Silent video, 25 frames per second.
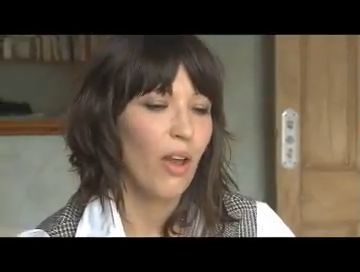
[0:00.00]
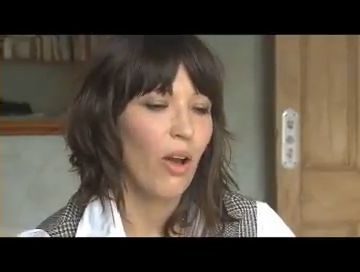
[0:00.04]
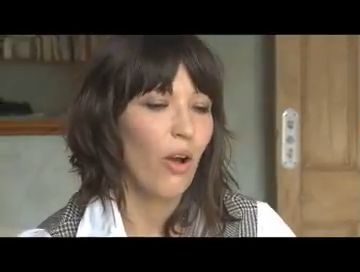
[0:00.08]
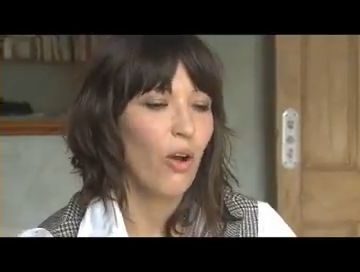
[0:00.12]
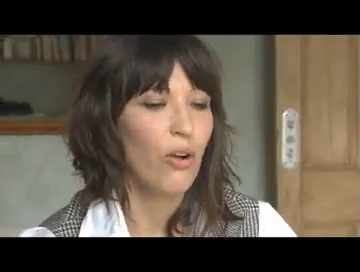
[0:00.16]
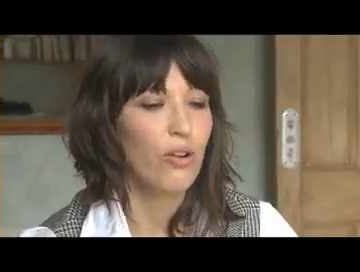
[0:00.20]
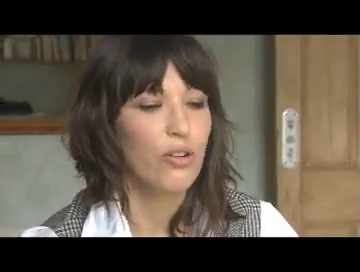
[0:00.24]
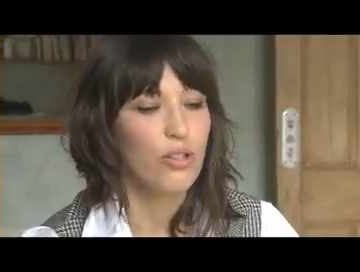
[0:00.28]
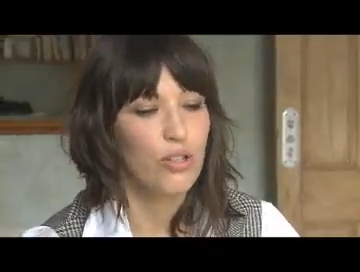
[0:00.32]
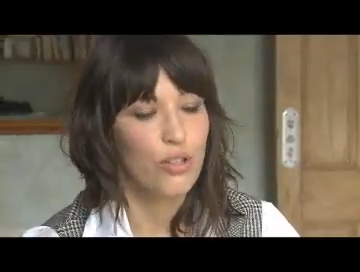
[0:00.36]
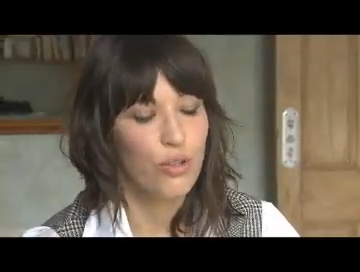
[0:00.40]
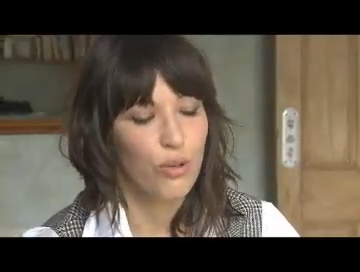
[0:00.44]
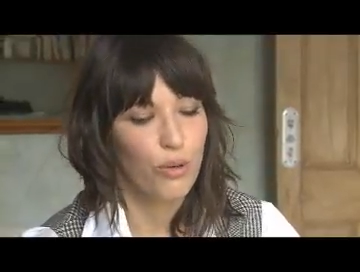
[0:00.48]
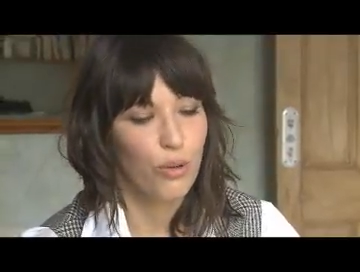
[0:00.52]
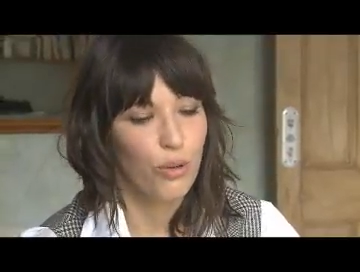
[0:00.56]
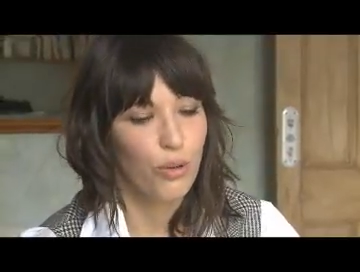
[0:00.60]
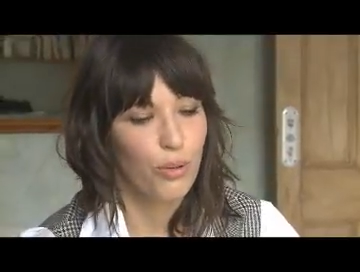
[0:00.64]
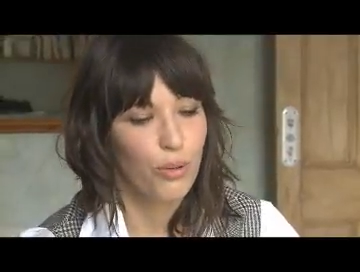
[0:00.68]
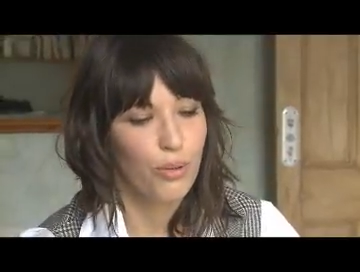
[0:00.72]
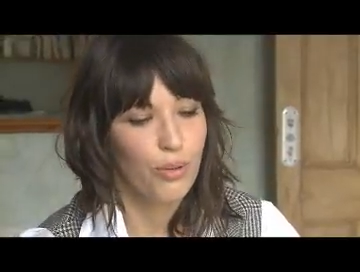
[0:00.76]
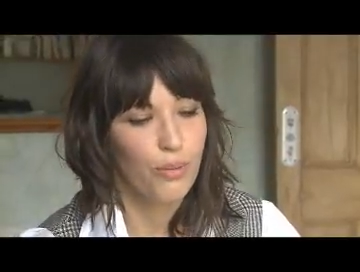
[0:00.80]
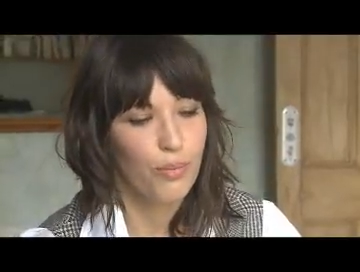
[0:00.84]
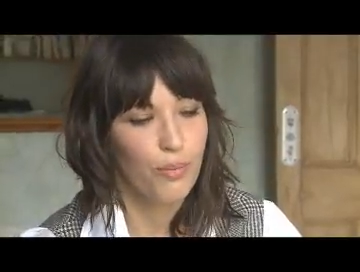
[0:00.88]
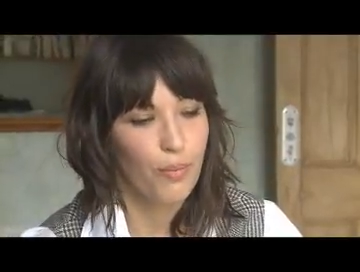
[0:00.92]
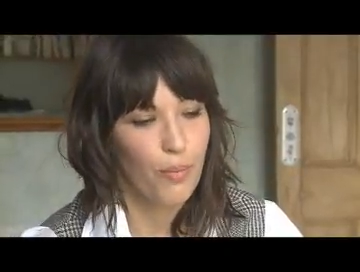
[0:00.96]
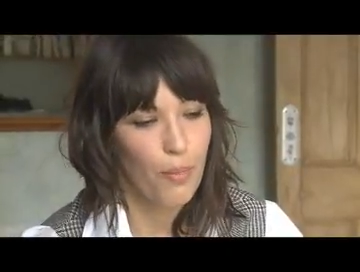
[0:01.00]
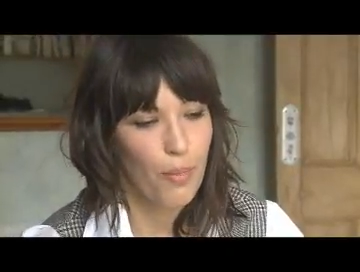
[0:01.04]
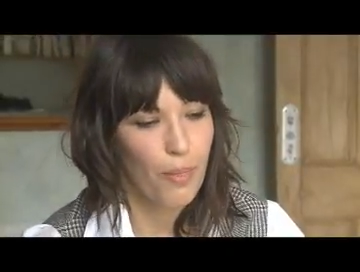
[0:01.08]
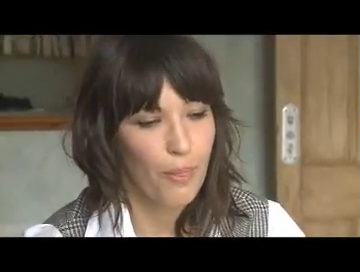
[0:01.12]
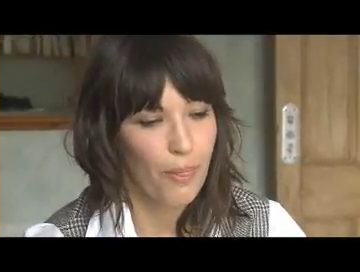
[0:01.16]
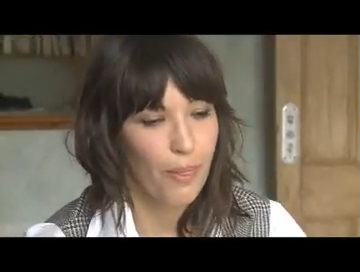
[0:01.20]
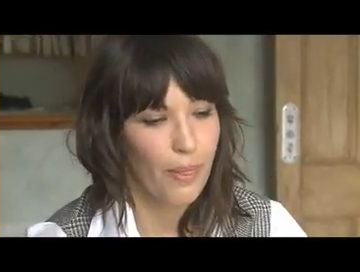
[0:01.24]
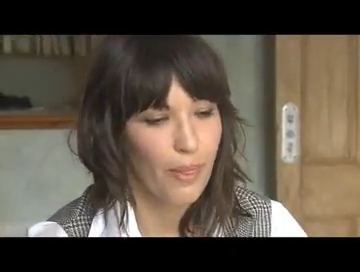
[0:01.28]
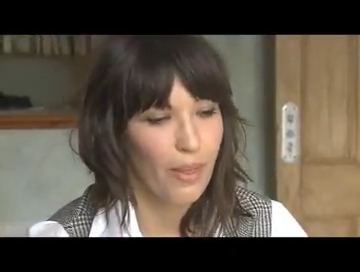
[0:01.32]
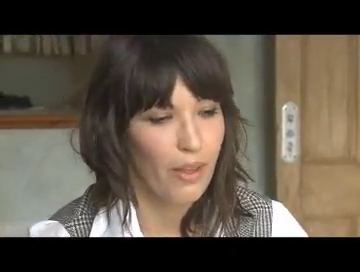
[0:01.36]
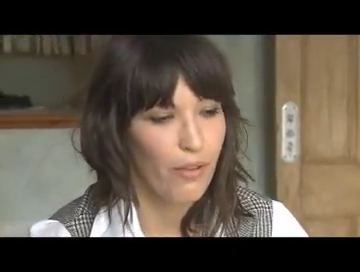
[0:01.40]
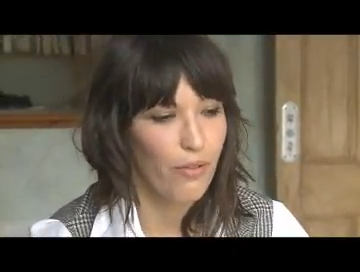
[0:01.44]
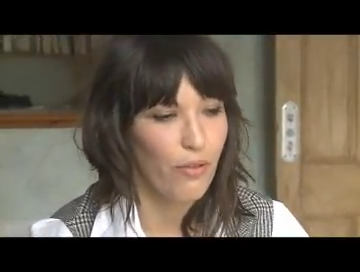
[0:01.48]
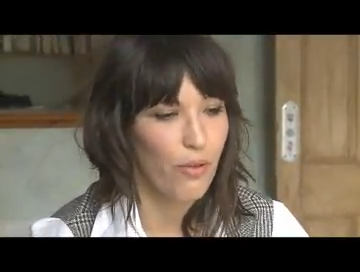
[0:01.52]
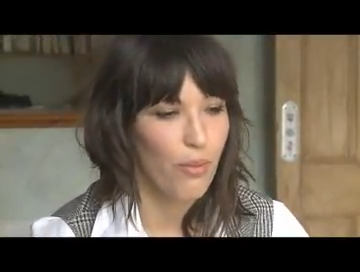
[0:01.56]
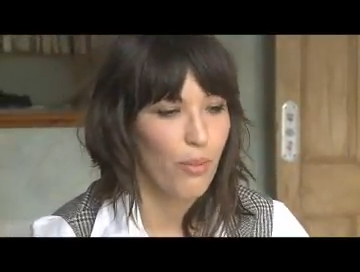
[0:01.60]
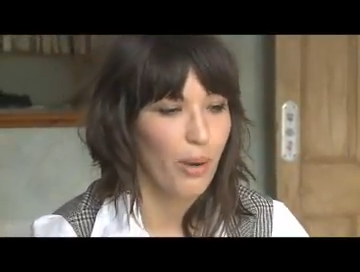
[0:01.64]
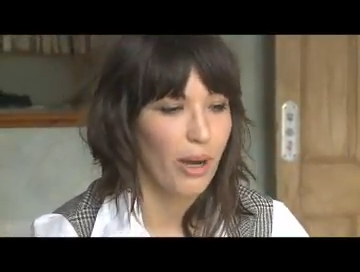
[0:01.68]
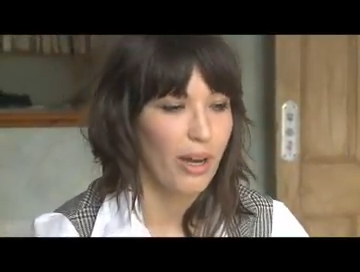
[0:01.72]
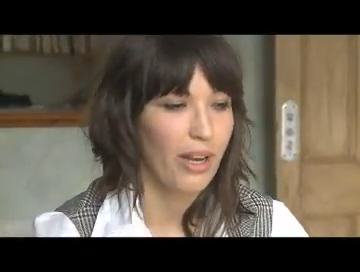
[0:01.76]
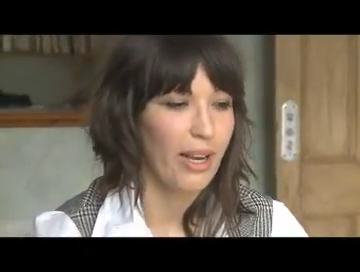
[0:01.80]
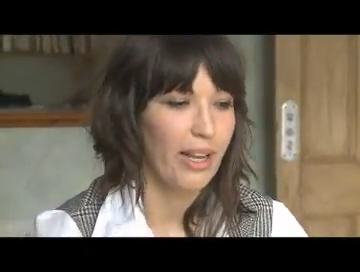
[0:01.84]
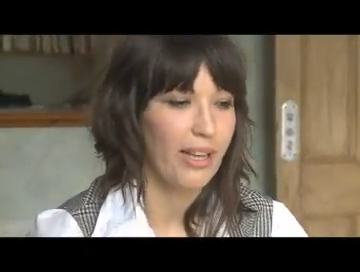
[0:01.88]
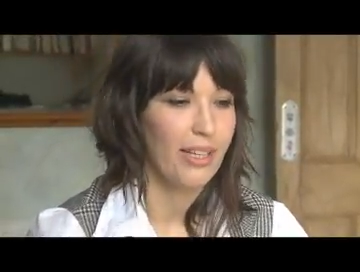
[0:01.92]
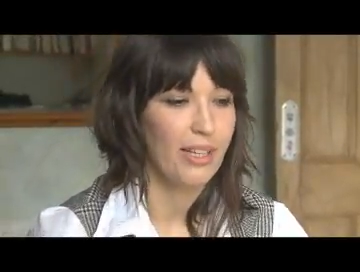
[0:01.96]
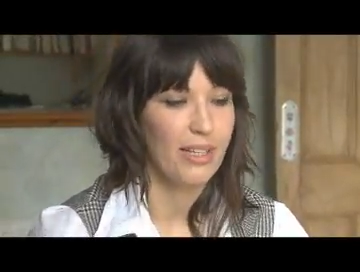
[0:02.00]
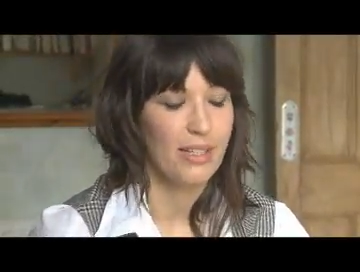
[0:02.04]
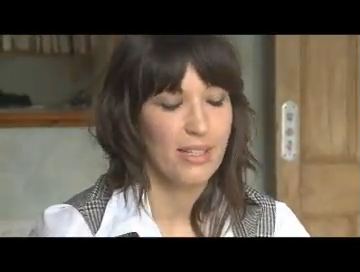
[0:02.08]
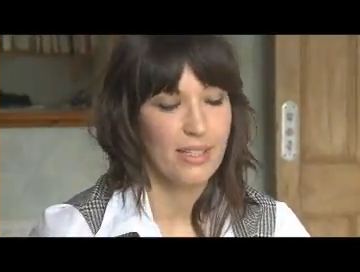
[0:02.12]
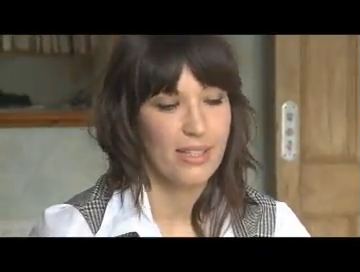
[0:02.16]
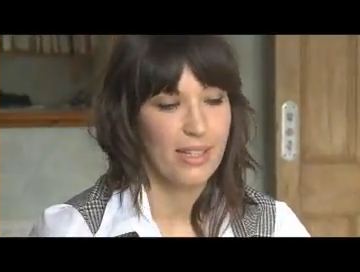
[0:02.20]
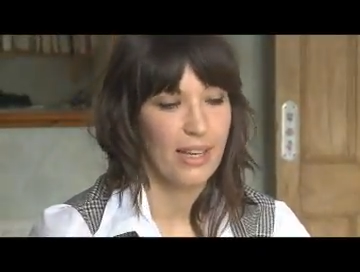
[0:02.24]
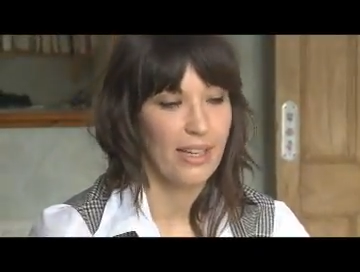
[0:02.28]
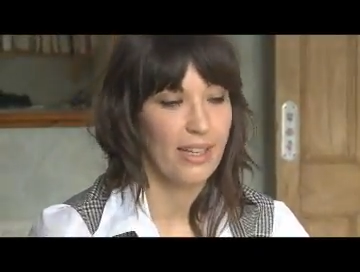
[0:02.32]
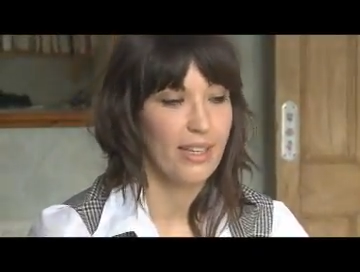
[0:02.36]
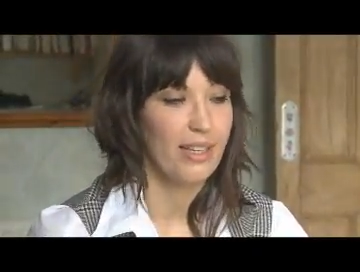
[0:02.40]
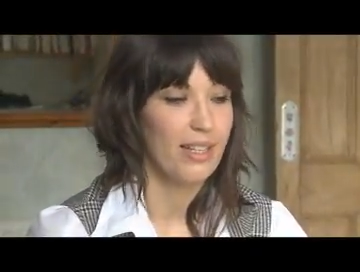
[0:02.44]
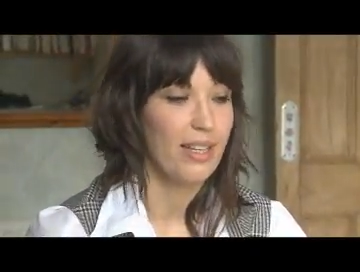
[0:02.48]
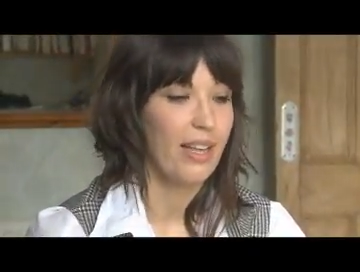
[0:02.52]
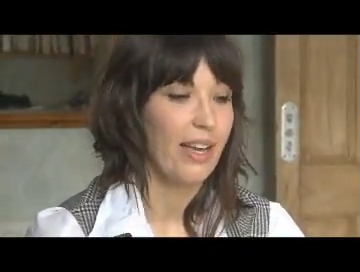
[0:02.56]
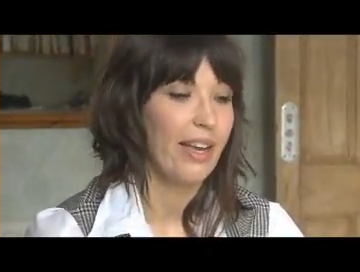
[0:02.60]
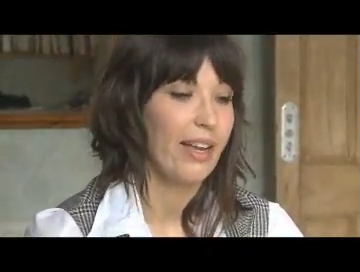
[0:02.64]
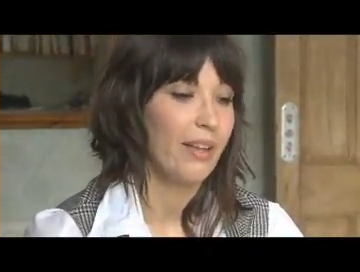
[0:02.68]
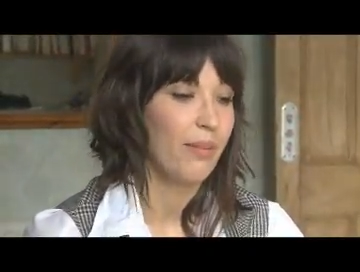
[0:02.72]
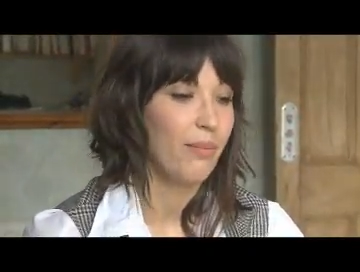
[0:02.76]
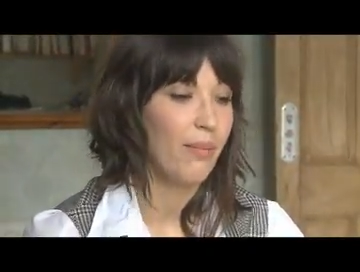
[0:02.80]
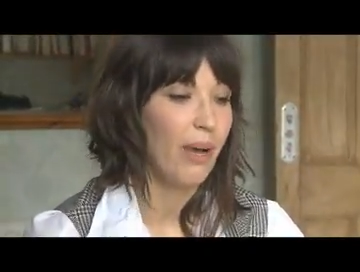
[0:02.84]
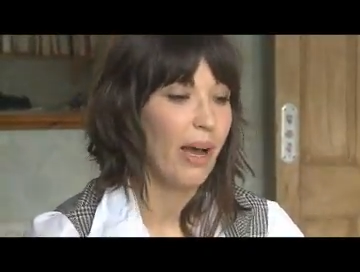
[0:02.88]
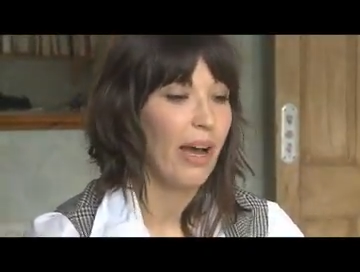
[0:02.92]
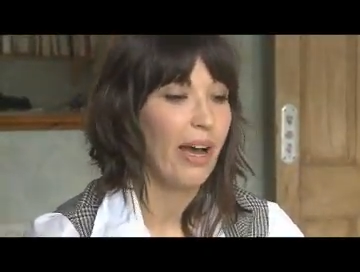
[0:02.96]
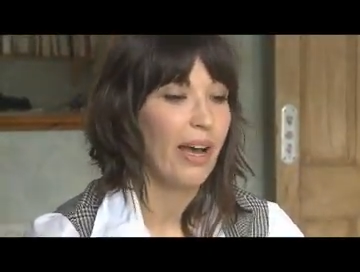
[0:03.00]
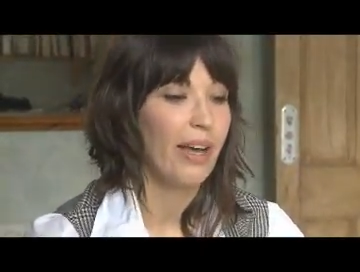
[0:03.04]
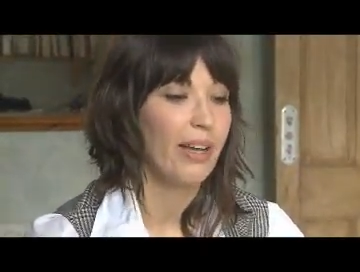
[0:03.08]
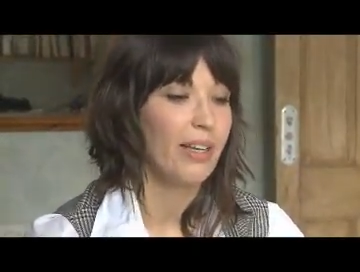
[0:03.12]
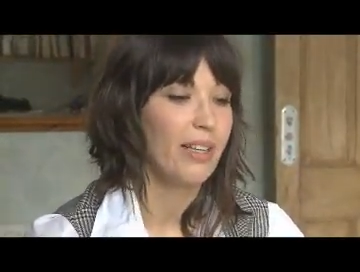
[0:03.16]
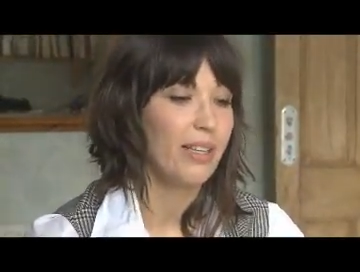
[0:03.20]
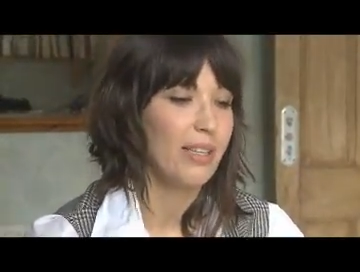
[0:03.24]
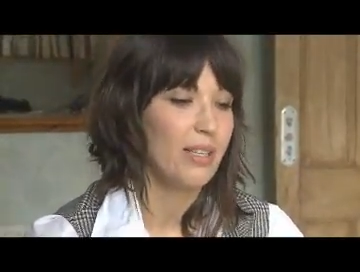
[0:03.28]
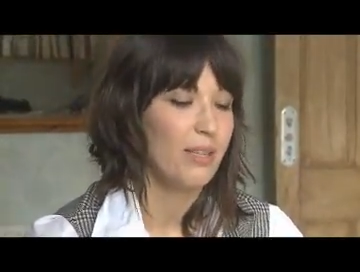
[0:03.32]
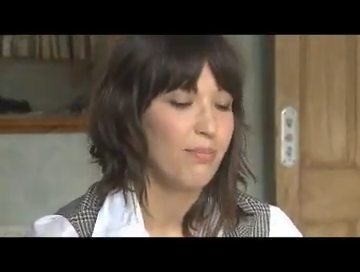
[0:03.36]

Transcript: Also, if you buy like a second-hand bag,